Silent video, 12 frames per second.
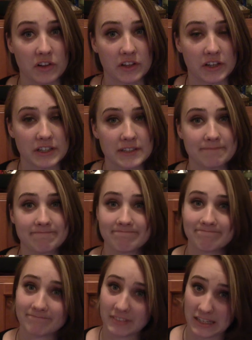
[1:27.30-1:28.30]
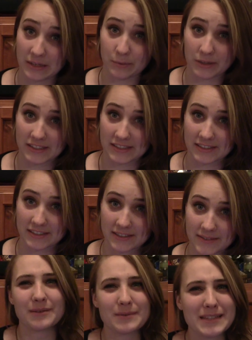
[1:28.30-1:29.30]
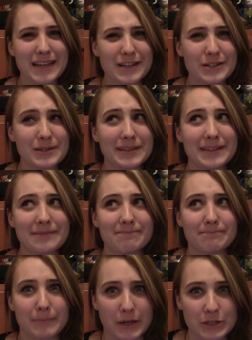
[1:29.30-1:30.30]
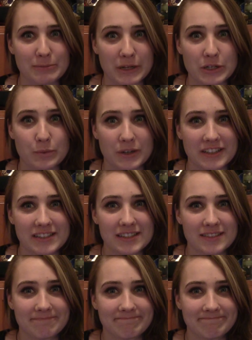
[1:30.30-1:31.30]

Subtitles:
alert, it wasn't. It was actually much worse.